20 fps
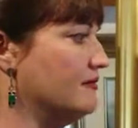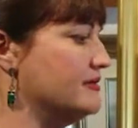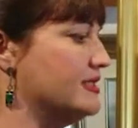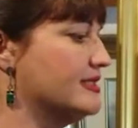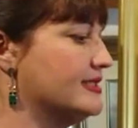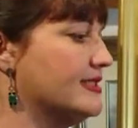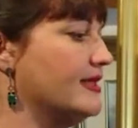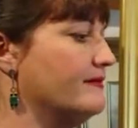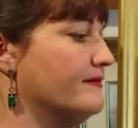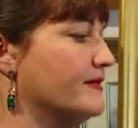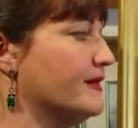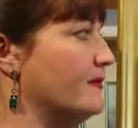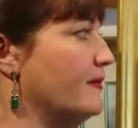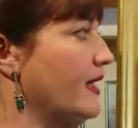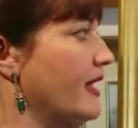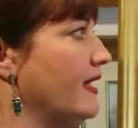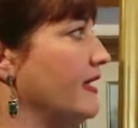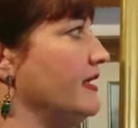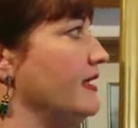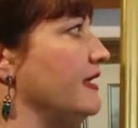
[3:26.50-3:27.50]
stump the
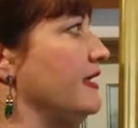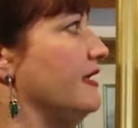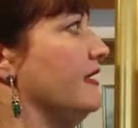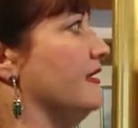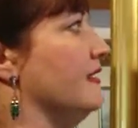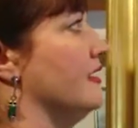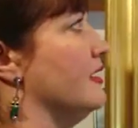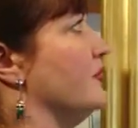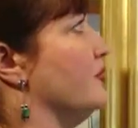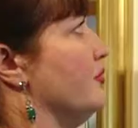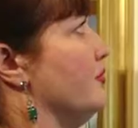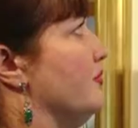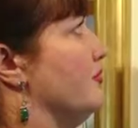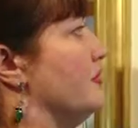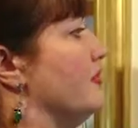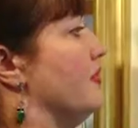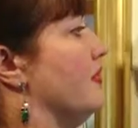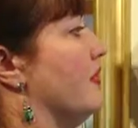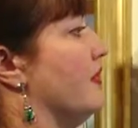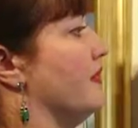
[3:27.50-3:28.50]
paint in and then put
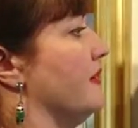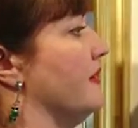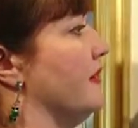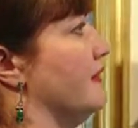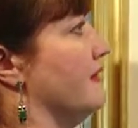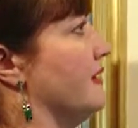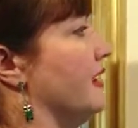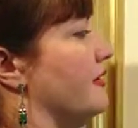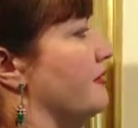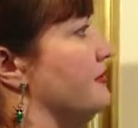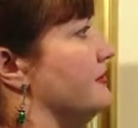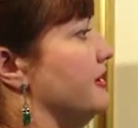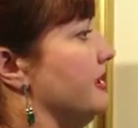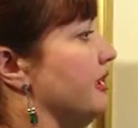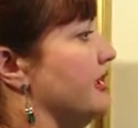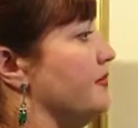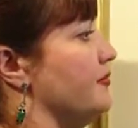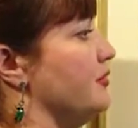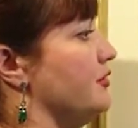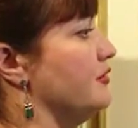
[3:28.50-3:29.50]
it on and get that
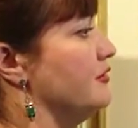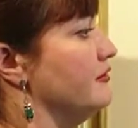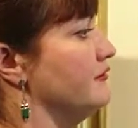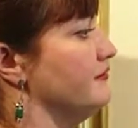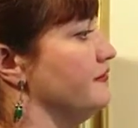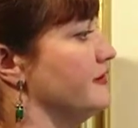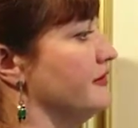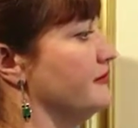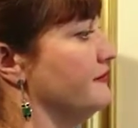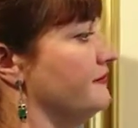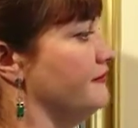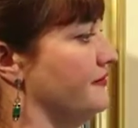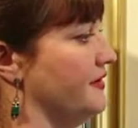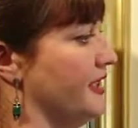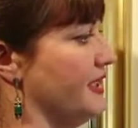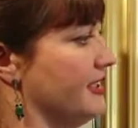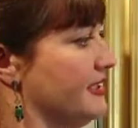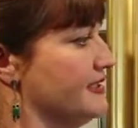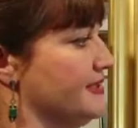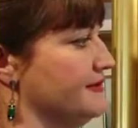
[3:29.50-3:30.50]
really beautiful
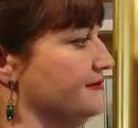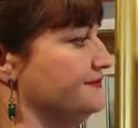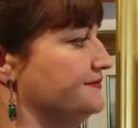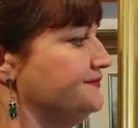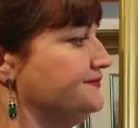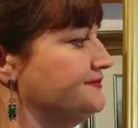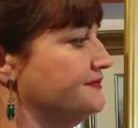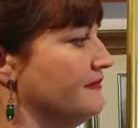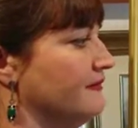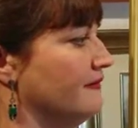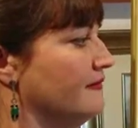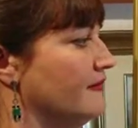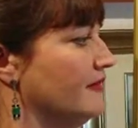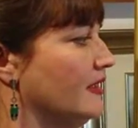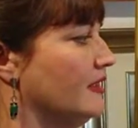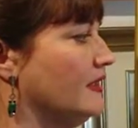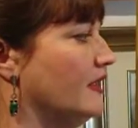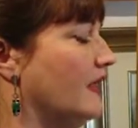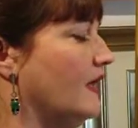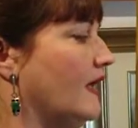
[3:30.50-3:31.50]
effect.
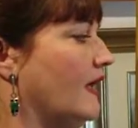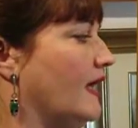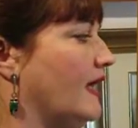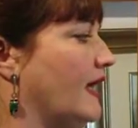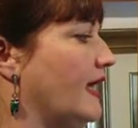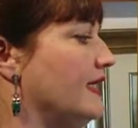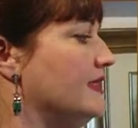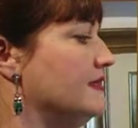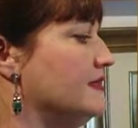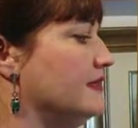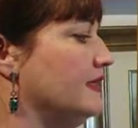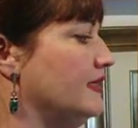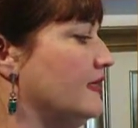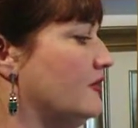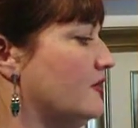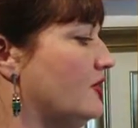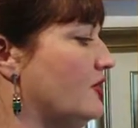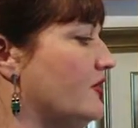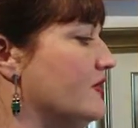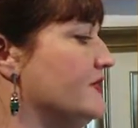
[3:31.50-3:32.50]
And in
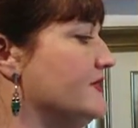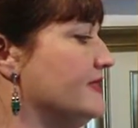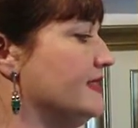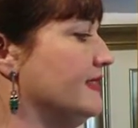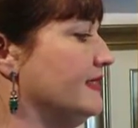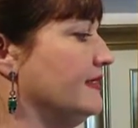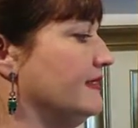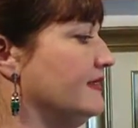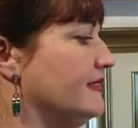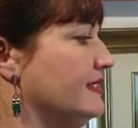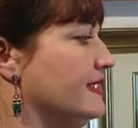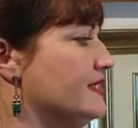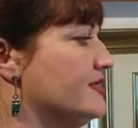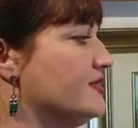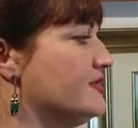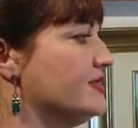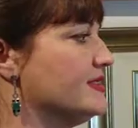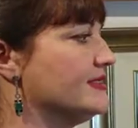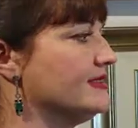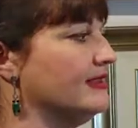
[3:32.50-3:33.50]
closing, it's
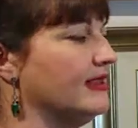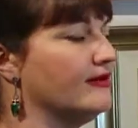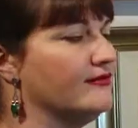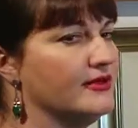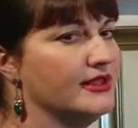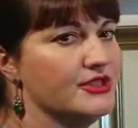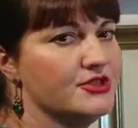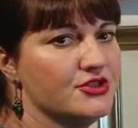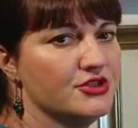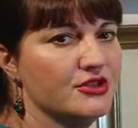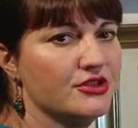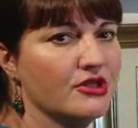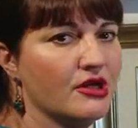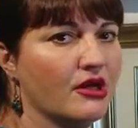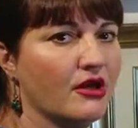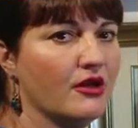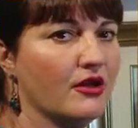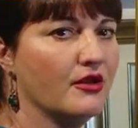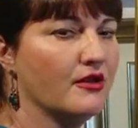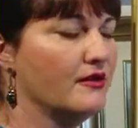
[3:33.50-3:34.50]
just lovely to
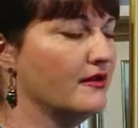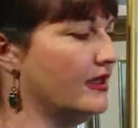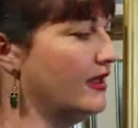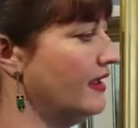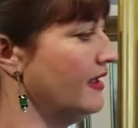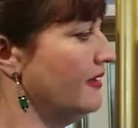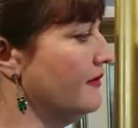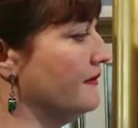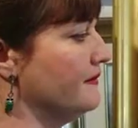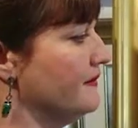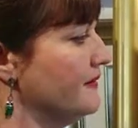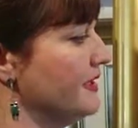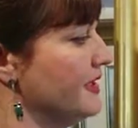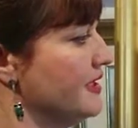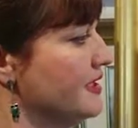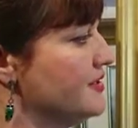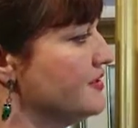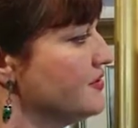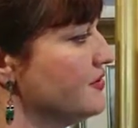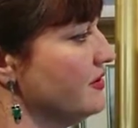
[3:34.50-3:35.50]
know the
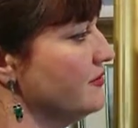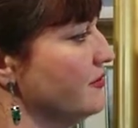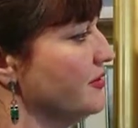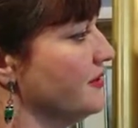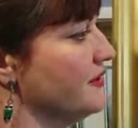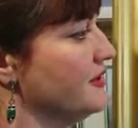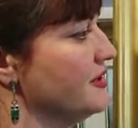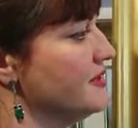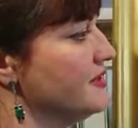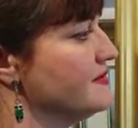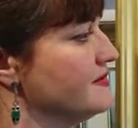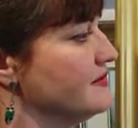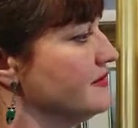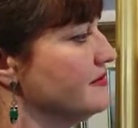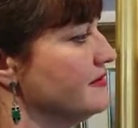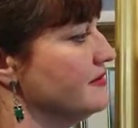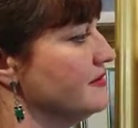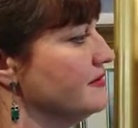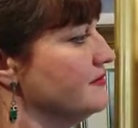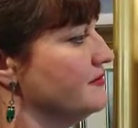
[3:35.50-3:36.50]
history with this,
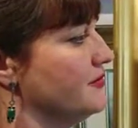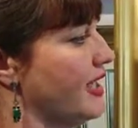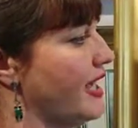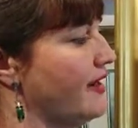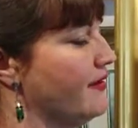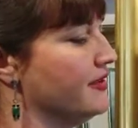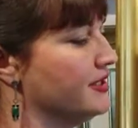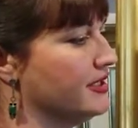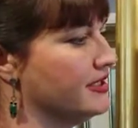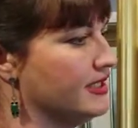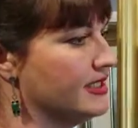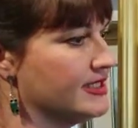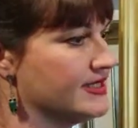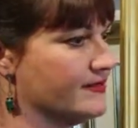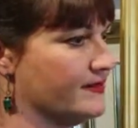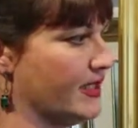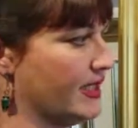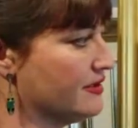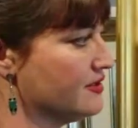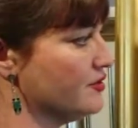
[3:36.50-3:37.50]
how it connects
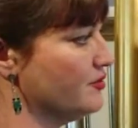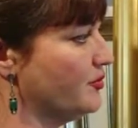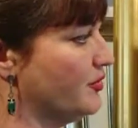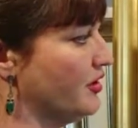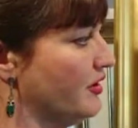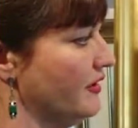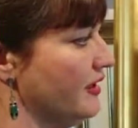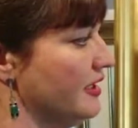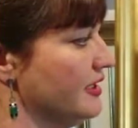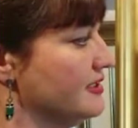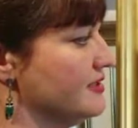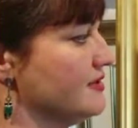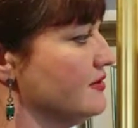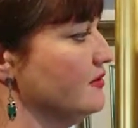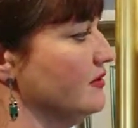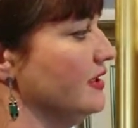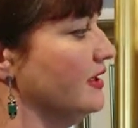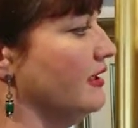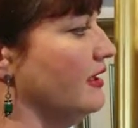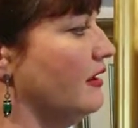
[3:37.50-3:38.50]
back to Hart's
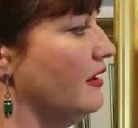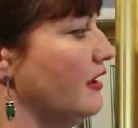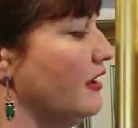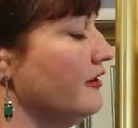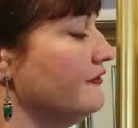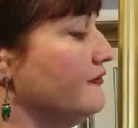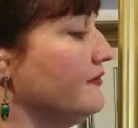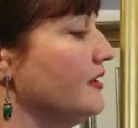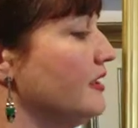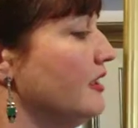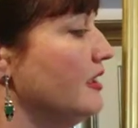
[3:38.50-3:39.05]
early life,